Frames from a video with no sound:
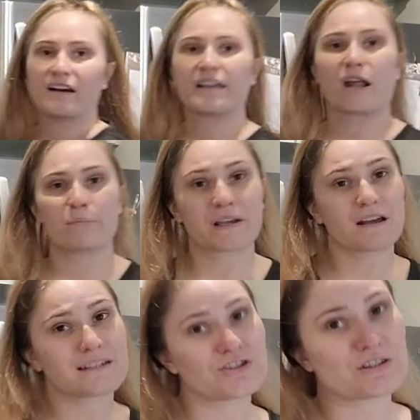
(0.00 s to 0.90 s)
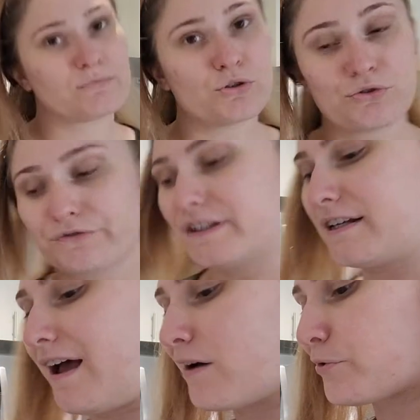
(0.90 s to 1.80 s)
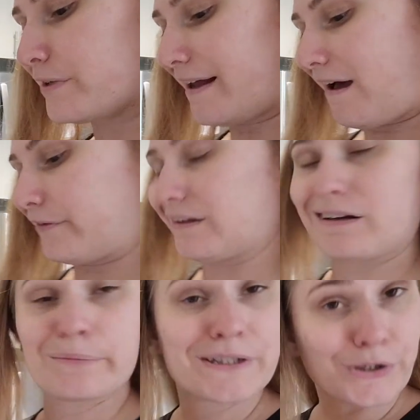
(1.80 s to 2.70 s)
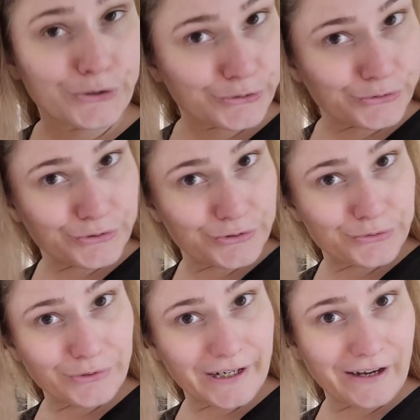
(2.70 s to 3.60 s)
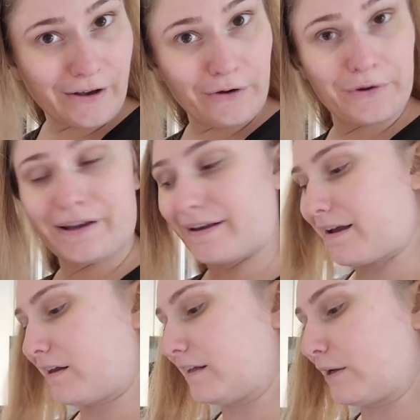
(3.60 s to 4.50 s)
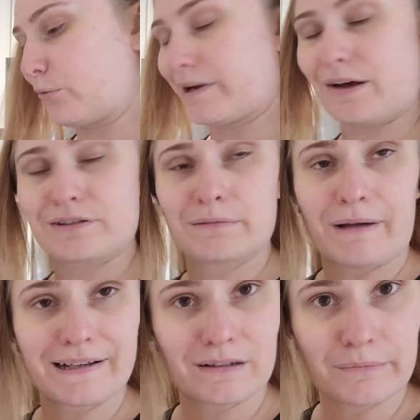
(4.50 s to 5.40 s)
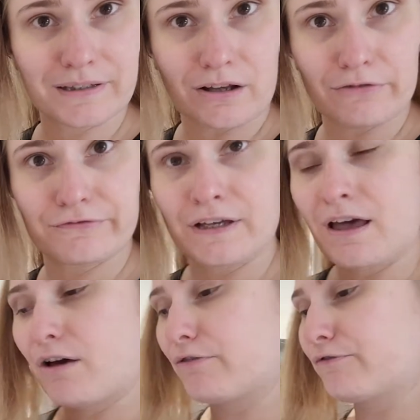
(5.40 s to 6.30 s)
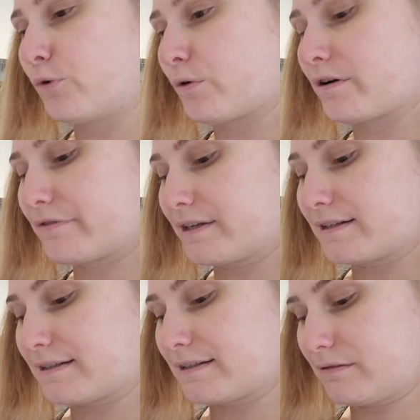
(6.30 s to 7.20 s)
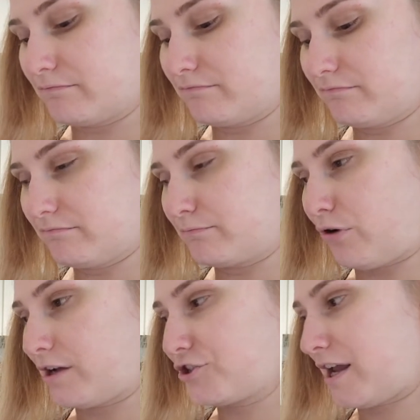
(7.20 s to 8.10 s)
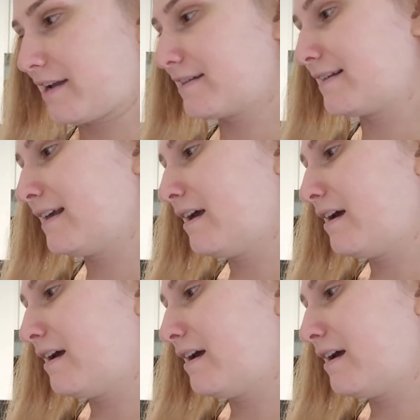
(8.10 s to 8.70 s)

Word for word: again, because I just moved, I don't really have a lot of materials right now, and I kind of like went out to buy some stuff for this project,